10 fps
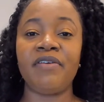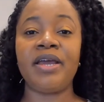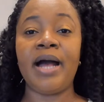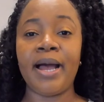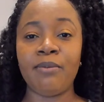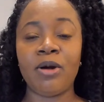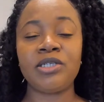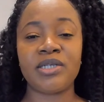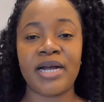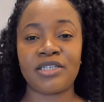I want you to
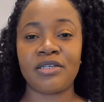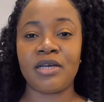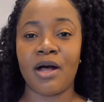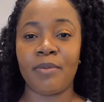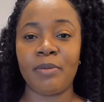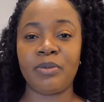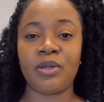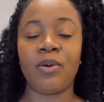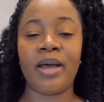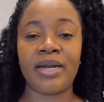actually comment below and
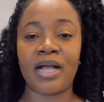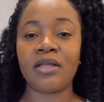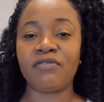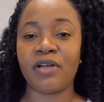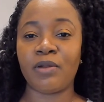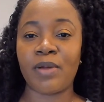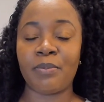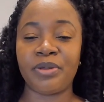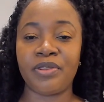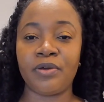I'll follow up with you.